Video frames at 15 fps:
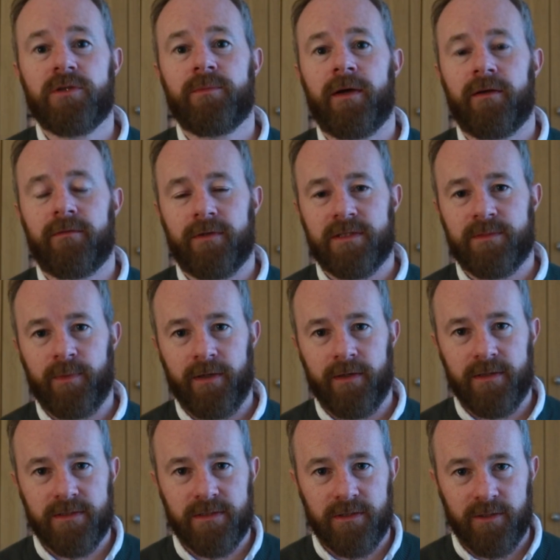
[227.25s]
amount of
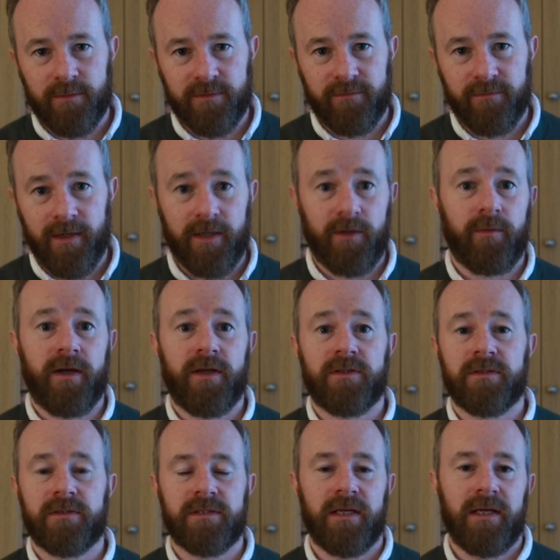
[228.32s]
experience in terms of
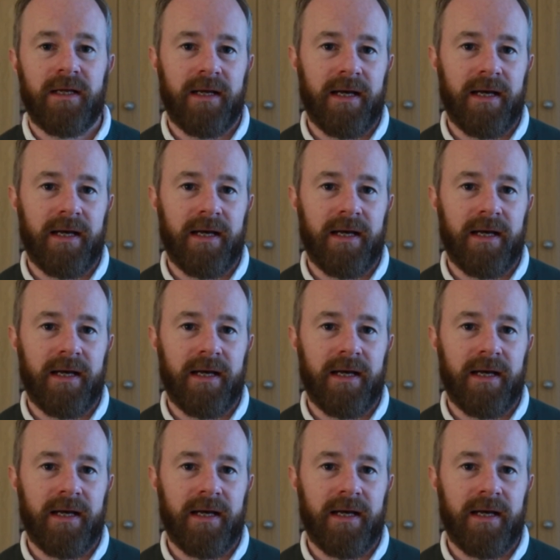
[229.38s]
valuations,